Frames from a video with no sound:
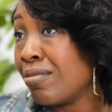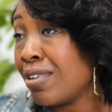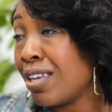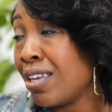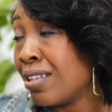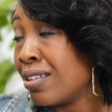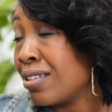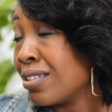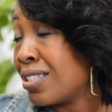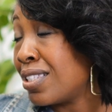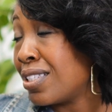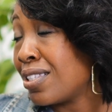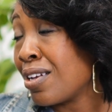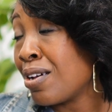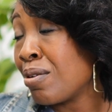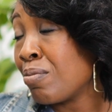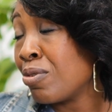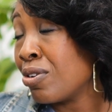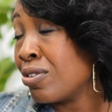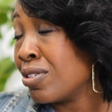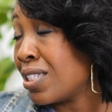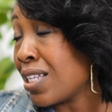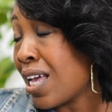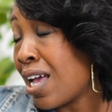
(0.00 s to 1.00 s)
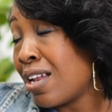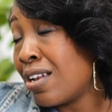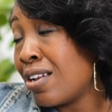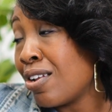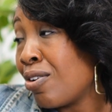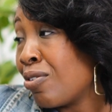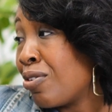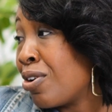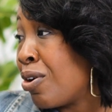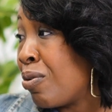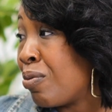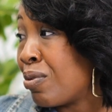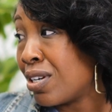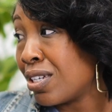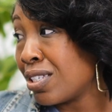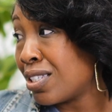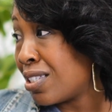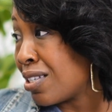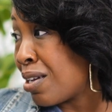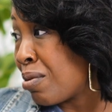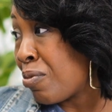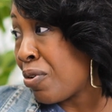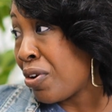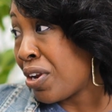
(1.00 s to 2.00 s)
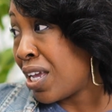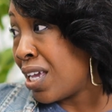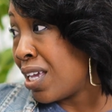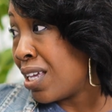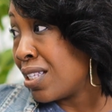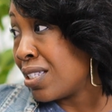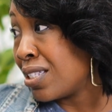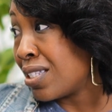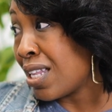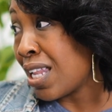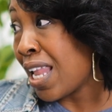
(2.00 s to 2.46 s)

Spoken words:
In the summers, I don't know what a summer is.